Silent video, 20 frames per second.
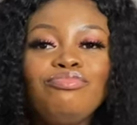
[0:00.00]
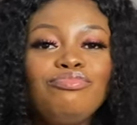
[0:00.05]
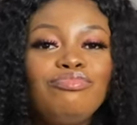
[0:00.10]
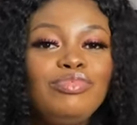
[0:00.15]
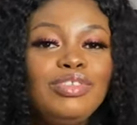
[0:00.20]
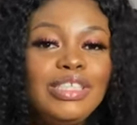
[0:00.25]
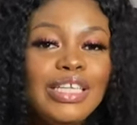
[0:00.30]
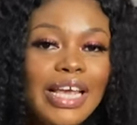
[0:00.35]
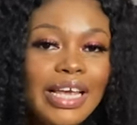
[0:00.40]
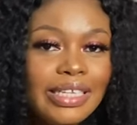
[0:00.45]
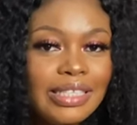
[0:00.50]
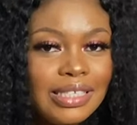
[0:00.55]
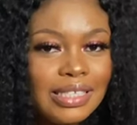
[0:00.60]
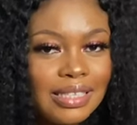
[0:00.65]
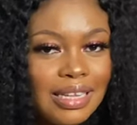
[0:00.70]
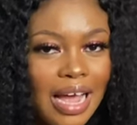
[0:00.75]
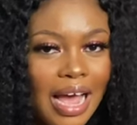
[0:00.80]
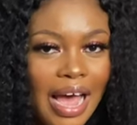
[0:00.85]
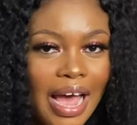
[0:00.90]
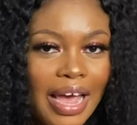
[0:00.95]
date
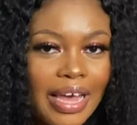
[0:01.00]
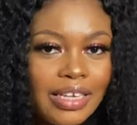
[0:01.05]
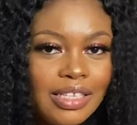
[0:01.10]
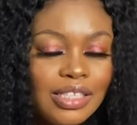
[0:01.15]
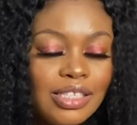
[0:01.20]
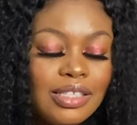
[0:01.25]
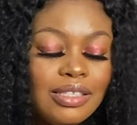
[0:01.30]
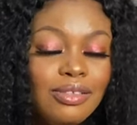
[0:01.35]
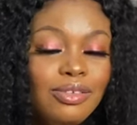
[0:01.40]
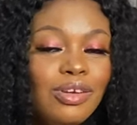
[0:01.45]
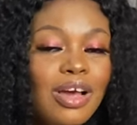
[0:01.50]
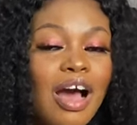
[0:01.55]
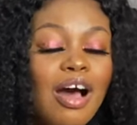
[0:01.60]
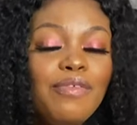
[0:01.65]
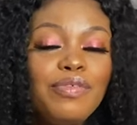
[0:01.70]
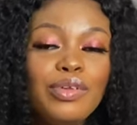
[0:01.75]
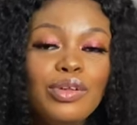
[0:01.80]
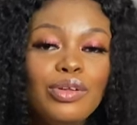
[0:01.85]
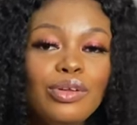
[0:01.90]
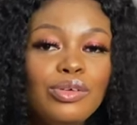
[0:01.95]
nights, you
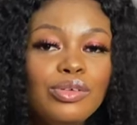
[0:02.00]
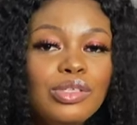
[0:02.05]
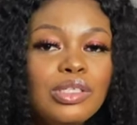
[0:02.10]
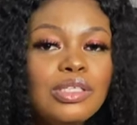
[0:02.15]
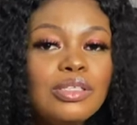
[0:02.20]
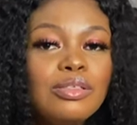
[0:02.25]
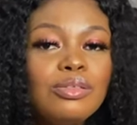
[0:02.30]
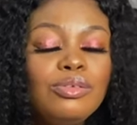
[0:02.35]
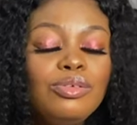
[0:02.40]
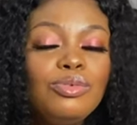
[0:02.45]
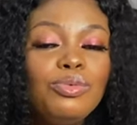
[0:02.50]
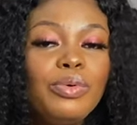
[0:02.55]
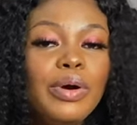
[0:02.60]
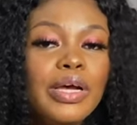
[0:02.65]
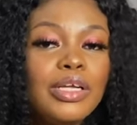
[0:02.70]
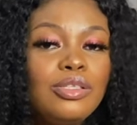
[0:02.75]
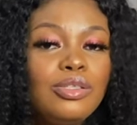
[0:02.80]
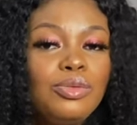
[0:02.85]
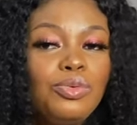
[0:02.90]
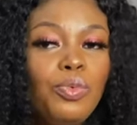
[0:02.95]
have clothes you
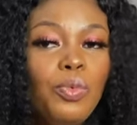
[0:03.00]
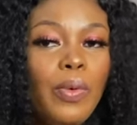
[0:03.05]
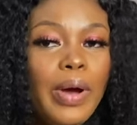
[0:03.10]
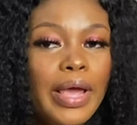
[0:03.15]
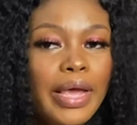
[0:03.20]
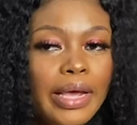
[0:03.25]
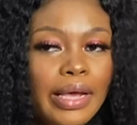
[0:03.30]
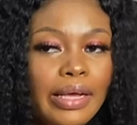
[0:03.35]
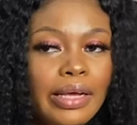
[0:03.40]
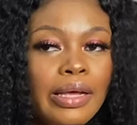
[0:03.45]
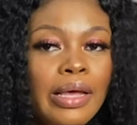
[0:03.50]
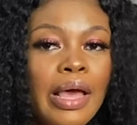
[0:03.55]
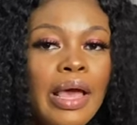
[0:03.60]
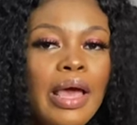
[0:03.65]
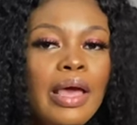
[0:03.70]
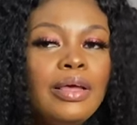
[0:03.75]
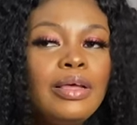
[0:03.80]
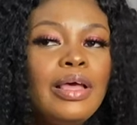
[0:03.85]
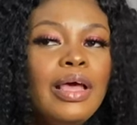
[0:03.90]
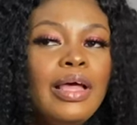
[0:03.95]
wear to work,
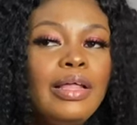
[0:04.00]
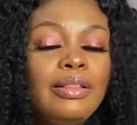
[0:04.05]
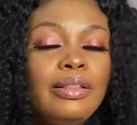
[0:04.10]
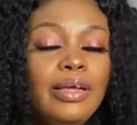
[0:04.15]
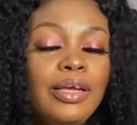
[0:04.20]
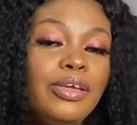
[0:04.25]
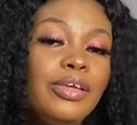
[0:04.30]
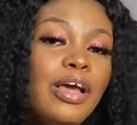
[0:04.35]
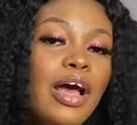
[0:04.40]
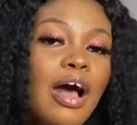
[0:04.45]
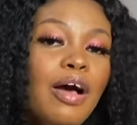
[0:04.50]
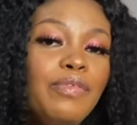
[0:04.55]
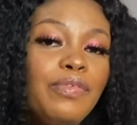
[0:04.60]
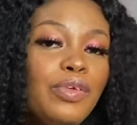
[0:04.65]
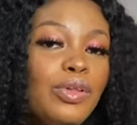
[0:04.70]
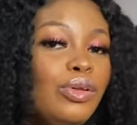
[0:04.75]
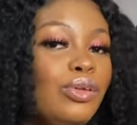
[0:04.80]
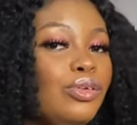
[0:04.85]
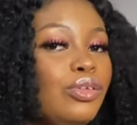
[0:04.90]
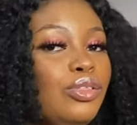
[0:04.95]
and then you
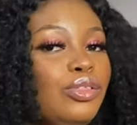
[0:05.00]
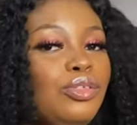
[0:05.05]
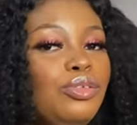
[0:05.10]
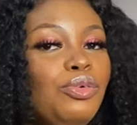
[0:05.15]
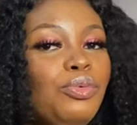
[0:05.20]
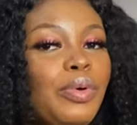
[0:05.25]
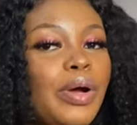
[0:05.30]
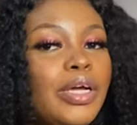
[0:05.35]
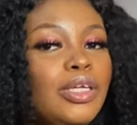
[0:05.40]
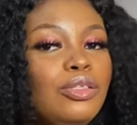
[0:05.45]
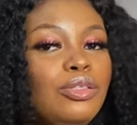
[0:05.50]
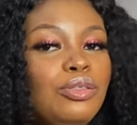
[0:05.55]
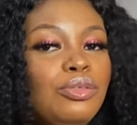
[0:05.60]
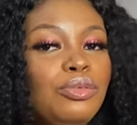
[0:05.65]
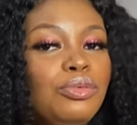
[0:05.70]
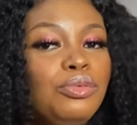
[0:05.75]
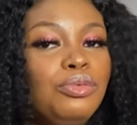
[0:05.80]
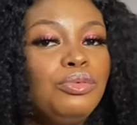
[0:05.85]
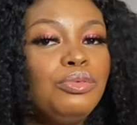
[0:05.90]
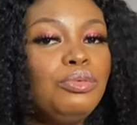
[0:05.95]
have clothes you wear
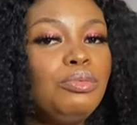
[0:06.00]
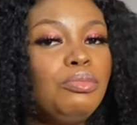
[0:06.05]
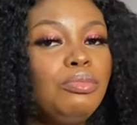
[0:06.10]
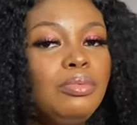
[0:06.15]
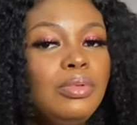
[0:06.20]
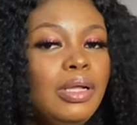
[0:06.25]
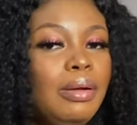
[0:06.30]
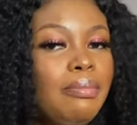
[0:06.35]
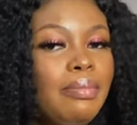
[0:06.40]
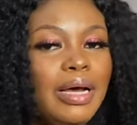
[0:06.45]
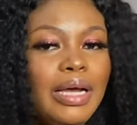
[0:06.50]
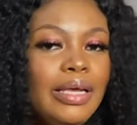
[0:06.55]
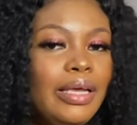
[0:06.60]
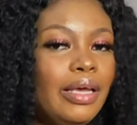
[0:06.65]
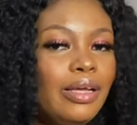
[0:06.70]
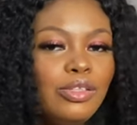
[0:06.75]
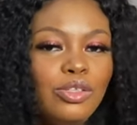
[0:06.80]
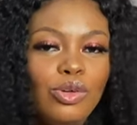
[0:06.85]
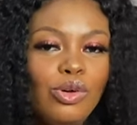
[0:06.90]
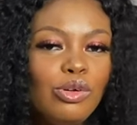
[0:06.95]
to the
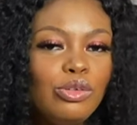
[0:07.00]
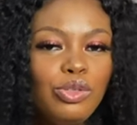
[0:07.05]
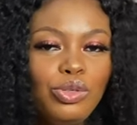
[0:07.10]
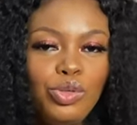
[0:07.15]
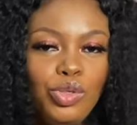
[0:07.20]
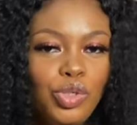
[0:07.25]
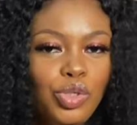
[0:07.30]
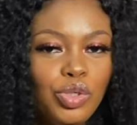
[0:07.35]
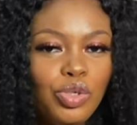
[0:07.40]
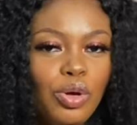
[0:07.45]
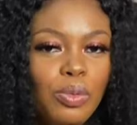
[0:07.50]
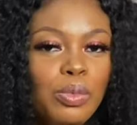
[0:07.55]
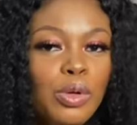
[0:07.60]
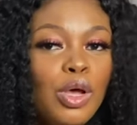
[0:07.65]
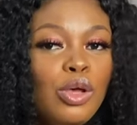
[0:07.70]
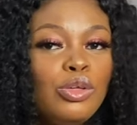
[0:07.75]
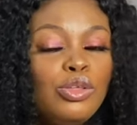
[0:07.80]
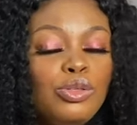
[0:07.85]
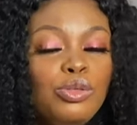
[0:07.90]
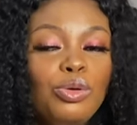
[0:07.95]
market or to shop.
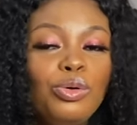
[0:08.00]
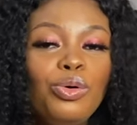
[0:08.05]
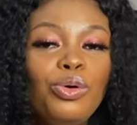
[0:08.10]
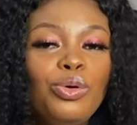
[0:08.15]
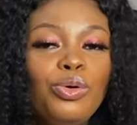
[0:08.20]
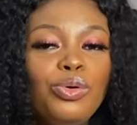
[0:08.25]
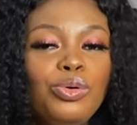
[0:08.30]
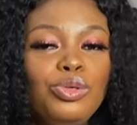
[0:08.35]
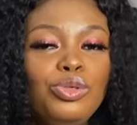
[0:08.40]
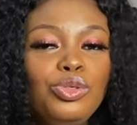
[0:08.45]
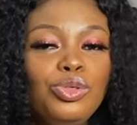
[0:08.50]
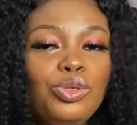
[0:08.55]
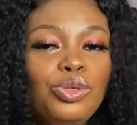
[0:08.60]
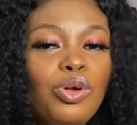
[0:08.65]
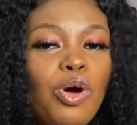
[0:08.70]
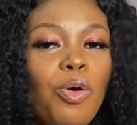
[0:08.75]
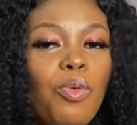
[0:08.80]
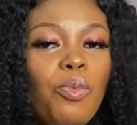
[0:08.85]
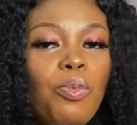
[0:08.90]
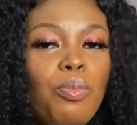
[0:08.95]
So you
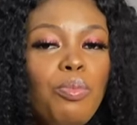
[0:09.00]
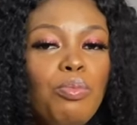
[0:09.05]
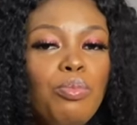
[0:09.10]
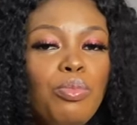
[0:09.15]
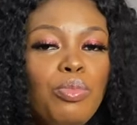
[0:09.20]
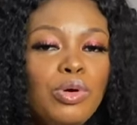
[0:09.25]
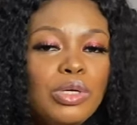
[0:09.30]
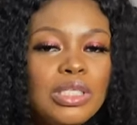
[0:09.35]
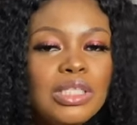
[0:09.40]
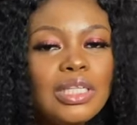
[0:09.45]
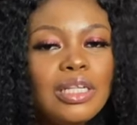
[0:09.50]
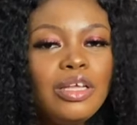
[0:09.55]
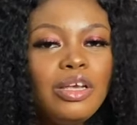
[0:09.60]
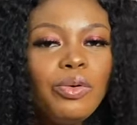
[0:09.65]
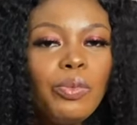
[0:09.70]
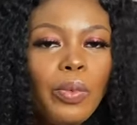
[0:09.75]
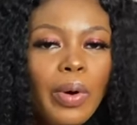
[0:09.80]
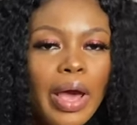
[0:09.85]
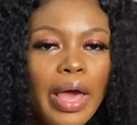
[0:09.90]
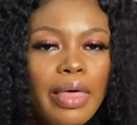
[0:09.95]
don't mostly
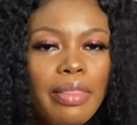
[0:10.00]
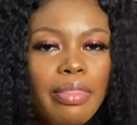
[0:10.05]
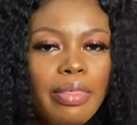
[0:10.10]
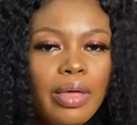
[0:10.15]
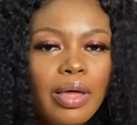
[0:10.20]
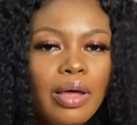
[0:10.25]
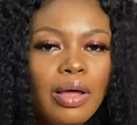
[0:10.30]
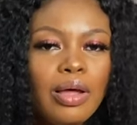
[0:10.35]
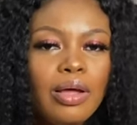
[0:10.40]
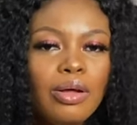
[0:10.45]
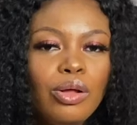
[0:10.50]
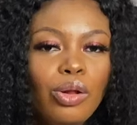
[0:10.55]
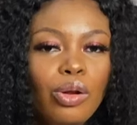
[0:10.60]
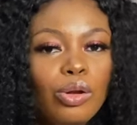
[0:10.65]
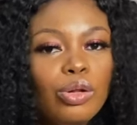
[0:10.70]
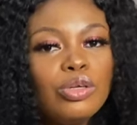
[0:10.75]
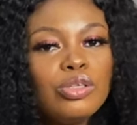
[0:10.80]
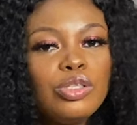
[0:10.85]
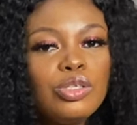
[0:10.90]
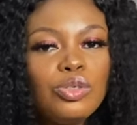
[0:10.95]
wear the
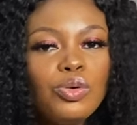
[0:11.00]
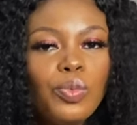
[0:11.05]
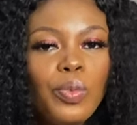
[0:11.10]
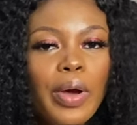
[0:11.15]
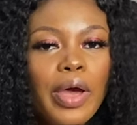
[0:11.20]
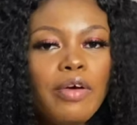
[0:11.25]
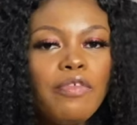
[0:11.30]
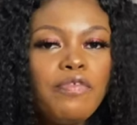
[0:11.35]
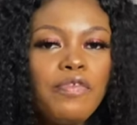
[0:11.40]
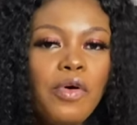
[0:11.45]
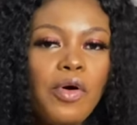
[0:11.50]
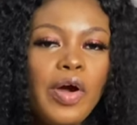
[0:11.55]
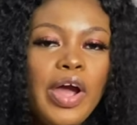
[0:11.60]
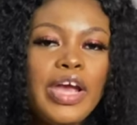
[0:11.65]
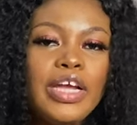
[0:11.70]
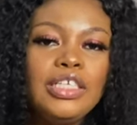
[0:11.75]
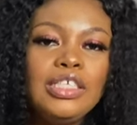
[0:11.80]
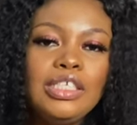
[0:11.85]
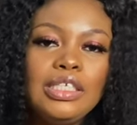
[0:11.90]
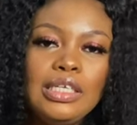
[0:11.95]
clothes you wear for
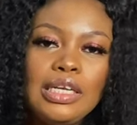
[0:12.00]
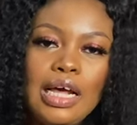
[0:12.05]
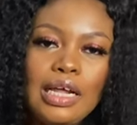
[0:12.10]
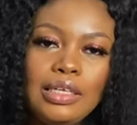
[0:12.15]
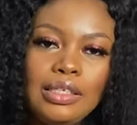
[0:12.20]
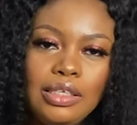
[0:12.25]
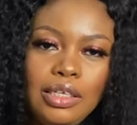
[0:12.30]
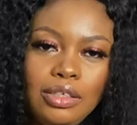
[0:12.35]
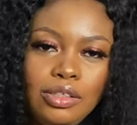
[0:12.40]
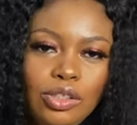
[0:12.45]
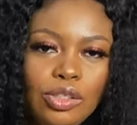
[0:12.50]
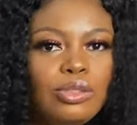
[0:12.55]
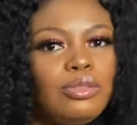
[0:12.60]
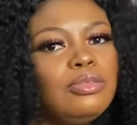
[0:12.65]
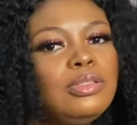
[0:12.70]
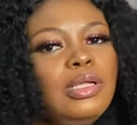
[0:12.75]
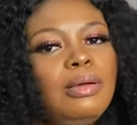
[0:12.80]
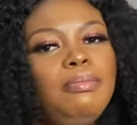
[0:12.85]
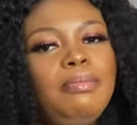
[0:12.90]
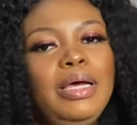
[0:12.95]
a dinner date
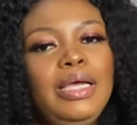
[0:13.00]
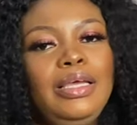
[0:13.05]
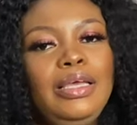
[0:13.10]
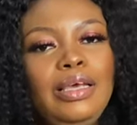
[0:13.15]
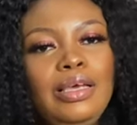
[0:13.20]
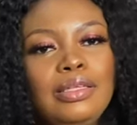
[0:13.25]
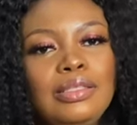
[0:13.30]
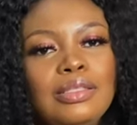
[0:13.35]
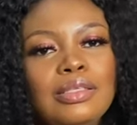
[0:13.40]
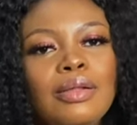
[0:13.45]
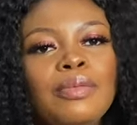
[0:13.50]
to the market.